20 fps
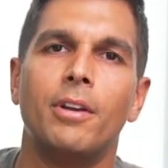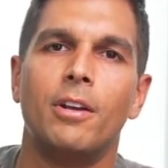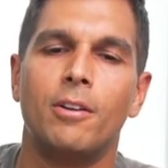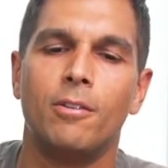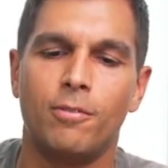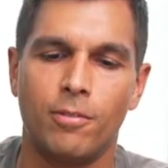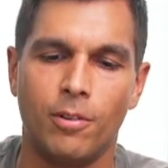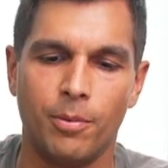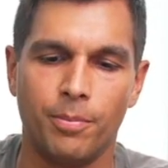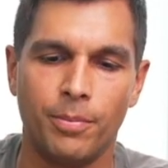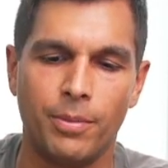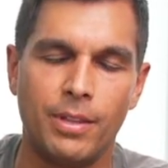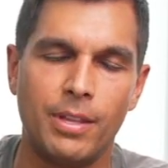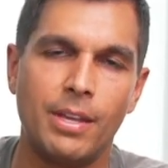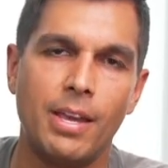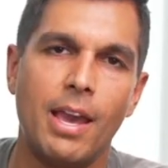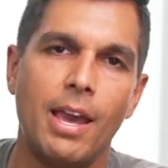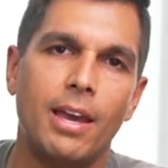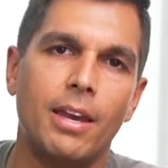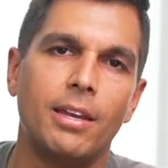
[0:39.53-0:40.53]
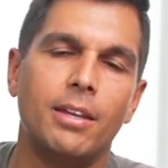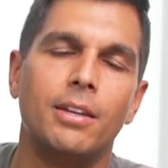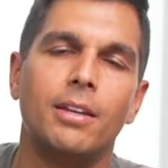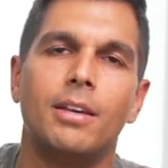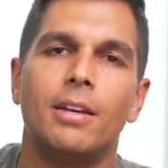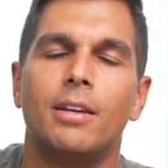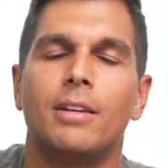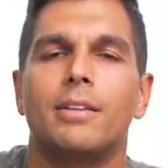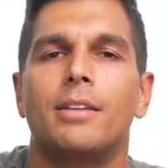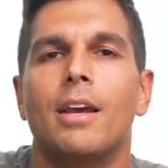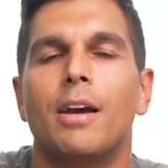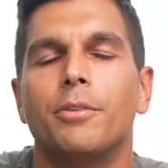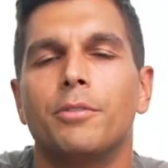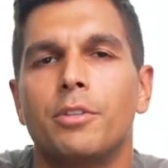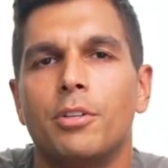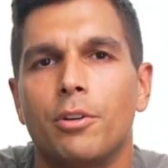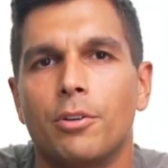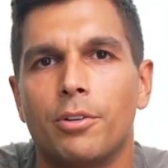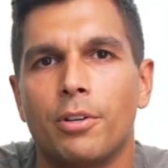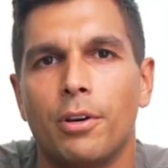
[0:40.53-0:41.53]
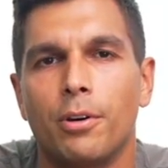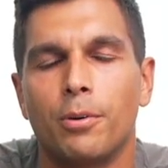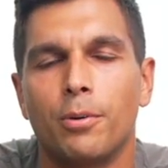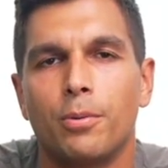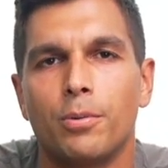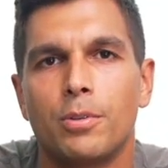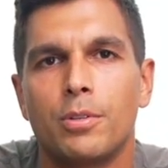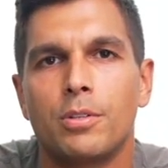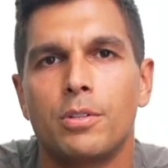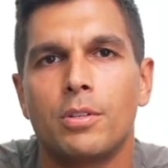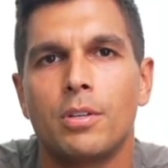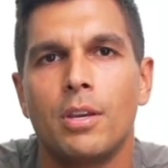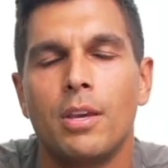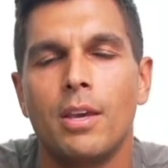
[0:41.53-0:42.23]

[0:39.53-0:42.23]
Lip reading: from the head down to your toes.